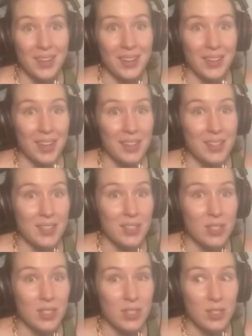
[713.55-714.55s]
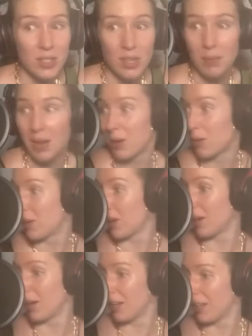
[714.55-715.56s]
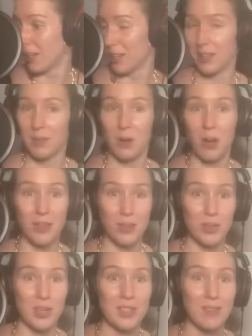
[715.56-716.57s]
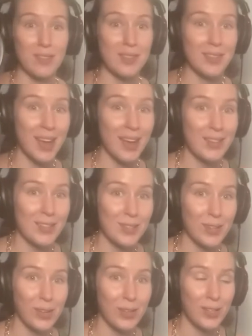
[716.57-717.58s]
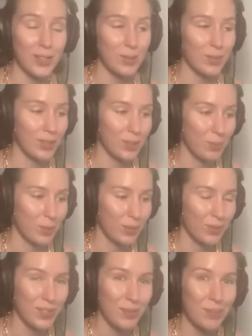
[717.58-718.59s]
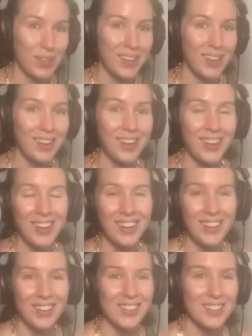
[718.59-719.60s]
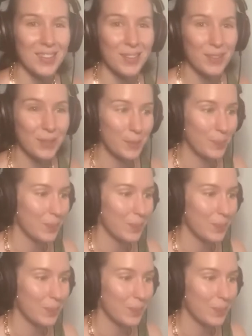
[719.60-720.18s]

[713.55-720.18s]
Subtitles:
like I said, she somehow got all the traits of these cats and turned into a little perfect being. So,